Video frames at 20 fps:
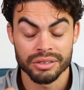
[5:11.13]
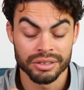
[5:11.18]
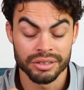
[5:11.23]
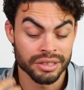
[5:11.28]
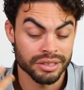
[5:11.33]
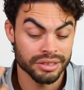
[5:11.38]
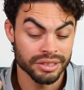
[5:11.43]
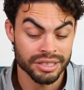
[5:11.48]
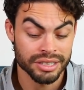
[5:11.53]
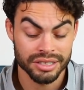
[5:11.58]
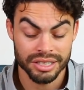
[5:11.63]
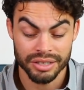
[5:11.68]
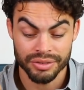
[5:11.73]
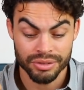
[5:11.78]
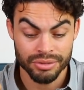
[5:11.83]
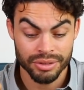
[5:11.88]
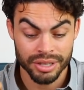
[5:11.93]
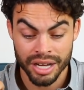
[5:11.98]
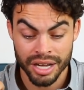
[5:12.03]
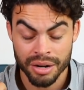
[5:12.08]
Look, listen, if
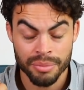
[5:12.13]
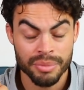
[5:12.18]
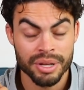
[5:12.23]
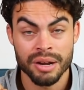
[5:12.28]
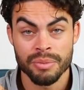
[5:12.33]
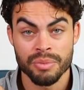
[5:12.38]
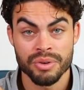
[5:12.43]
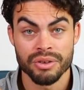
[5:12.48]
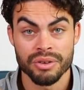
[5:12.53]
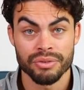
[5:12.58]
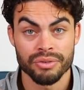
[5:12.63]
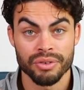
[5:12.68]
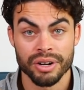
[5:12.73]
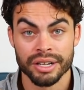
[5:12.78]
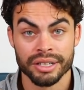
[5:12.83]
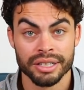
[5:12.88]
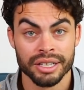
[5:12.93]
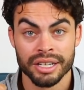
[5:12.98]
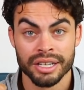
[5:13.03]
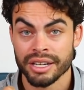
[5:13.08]
you really got to meet up with your
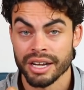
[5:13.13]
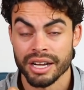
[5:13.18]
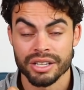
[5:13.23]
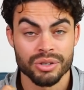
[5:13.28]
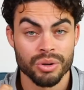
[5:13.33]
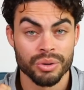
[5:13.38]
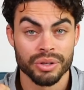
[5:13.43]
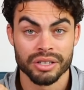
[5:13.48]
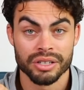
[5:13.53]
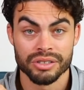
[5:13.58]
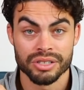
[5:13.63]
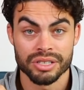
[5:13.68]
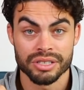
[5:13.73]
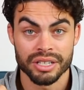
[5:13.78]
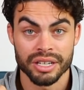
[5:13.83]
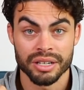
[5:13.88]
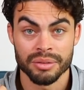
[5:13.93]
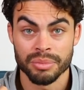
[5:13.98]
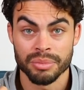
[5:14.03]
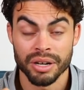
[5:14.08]
friend, I totally understand.